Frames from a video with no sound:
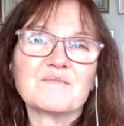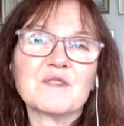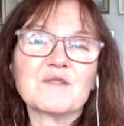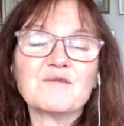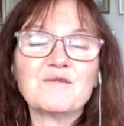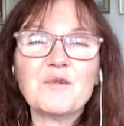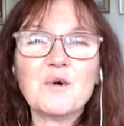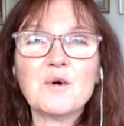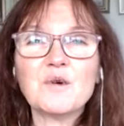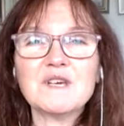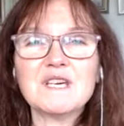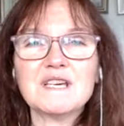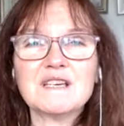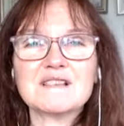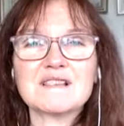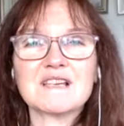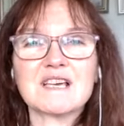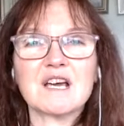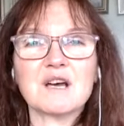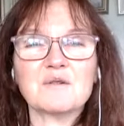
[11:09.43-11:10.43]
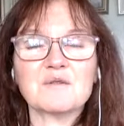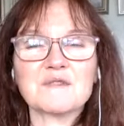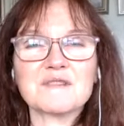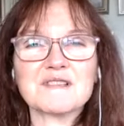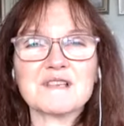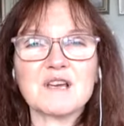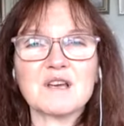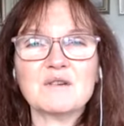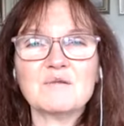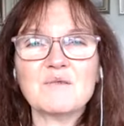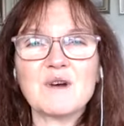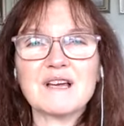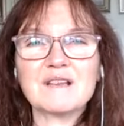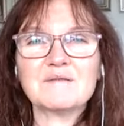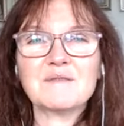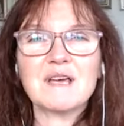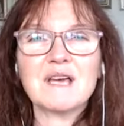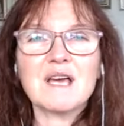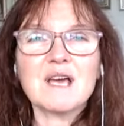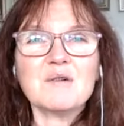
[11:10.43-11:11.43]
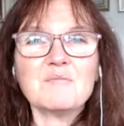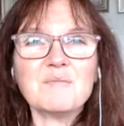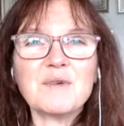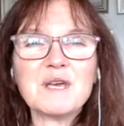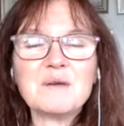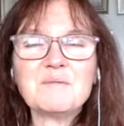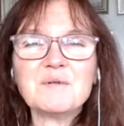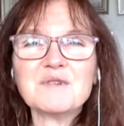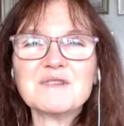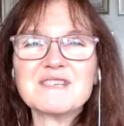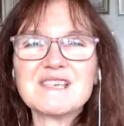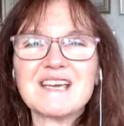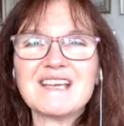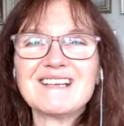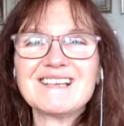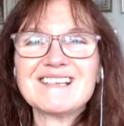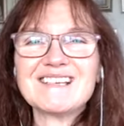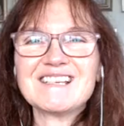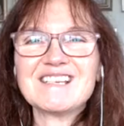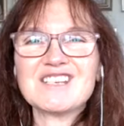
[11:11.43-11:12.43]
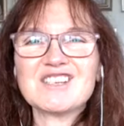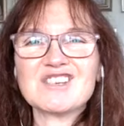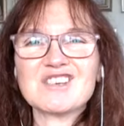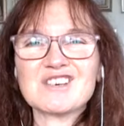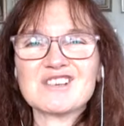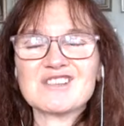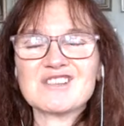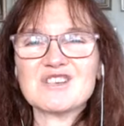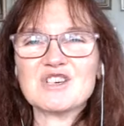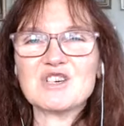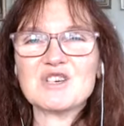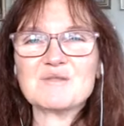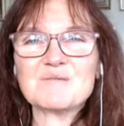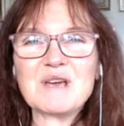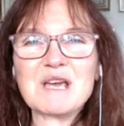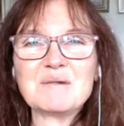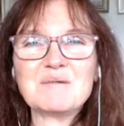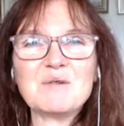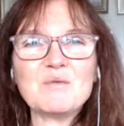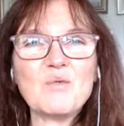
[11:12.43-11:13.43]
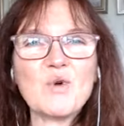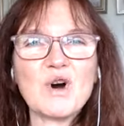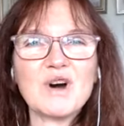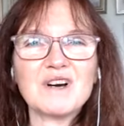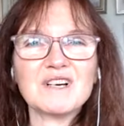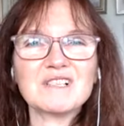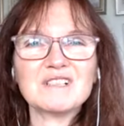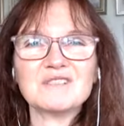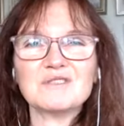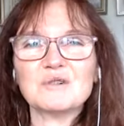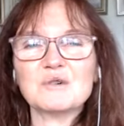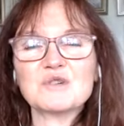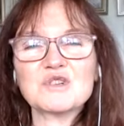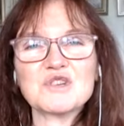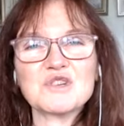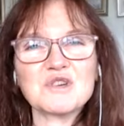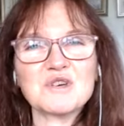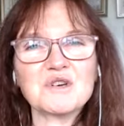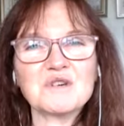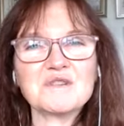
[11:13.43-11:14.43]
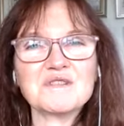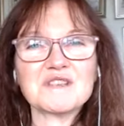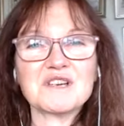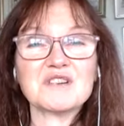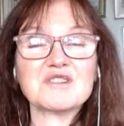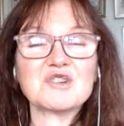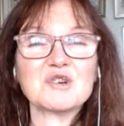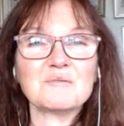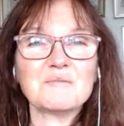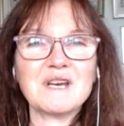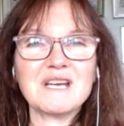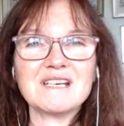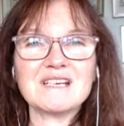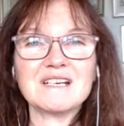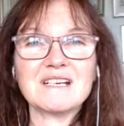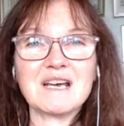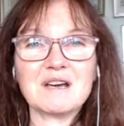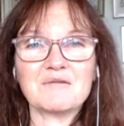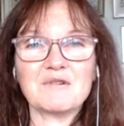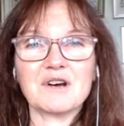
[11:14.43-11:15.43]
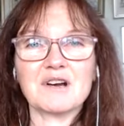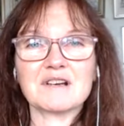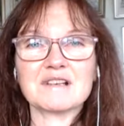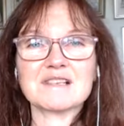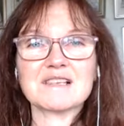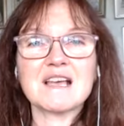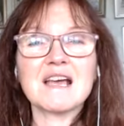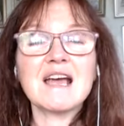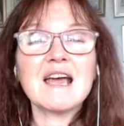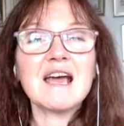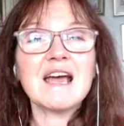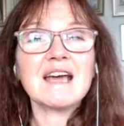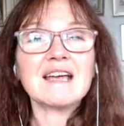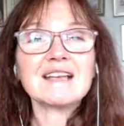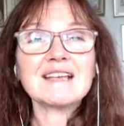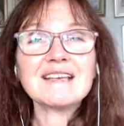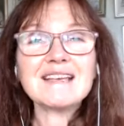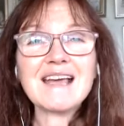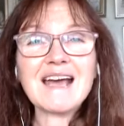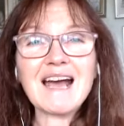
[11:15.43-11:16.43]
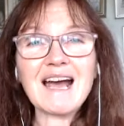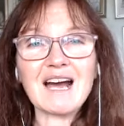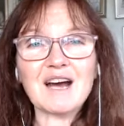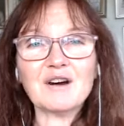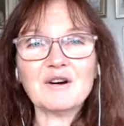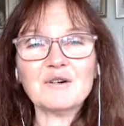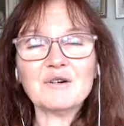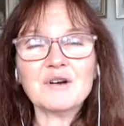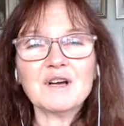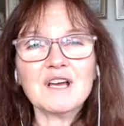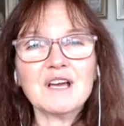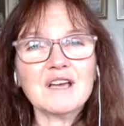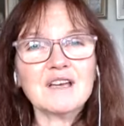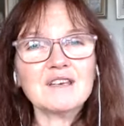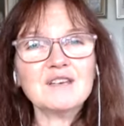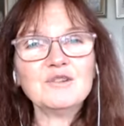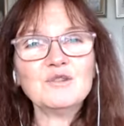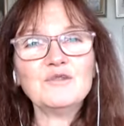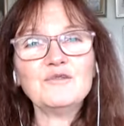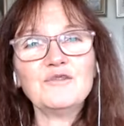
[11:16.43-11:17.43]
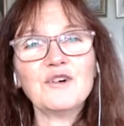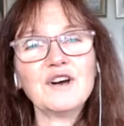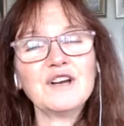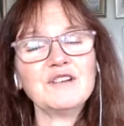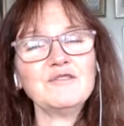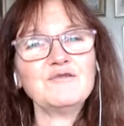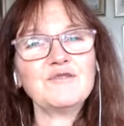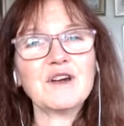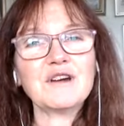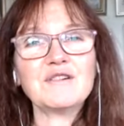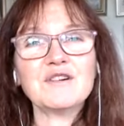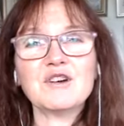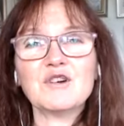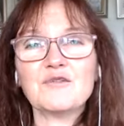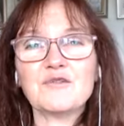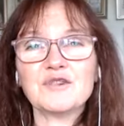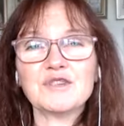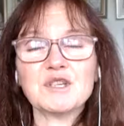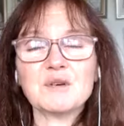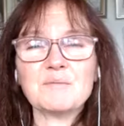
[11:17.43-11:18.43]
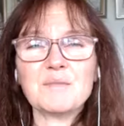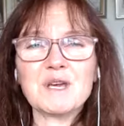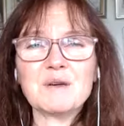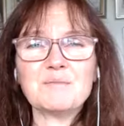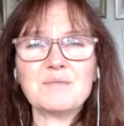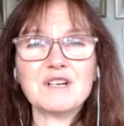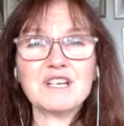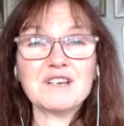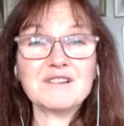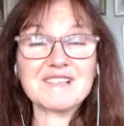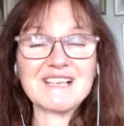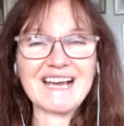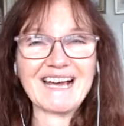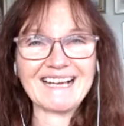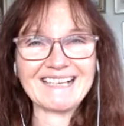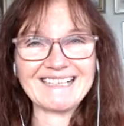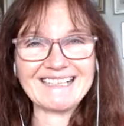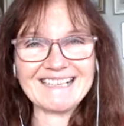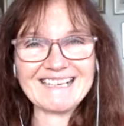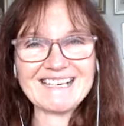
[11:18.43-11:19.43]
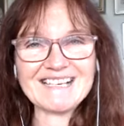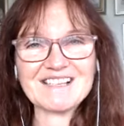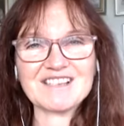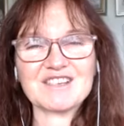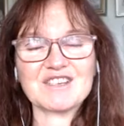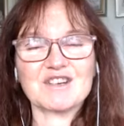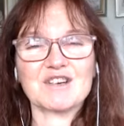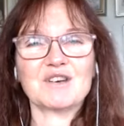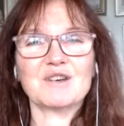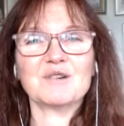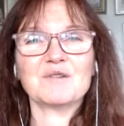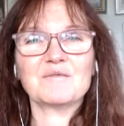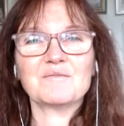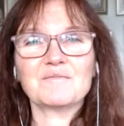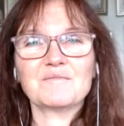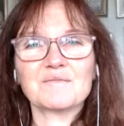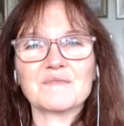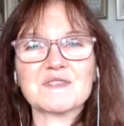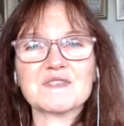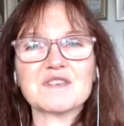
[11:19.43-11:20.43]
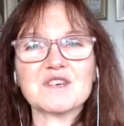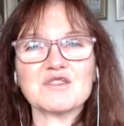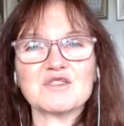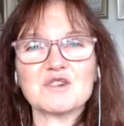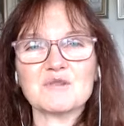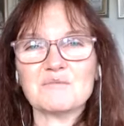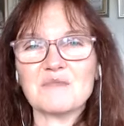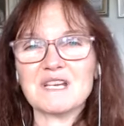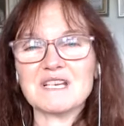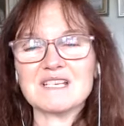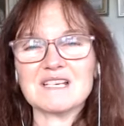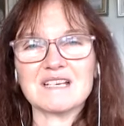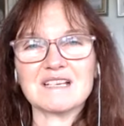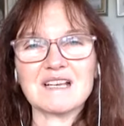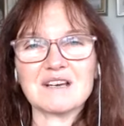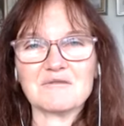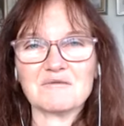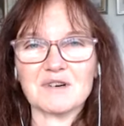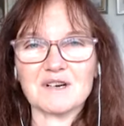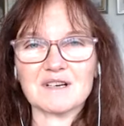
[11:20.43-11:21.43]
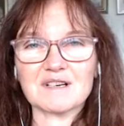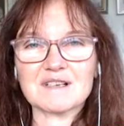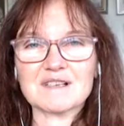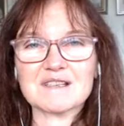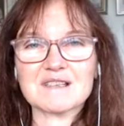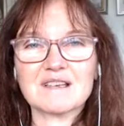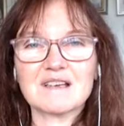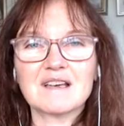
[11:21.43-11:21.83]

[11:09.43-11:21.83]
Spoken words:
4 years ago or so, when people tended to just use maybe one or two social media networks. Now, you'll find very often that people use at least two social media networks.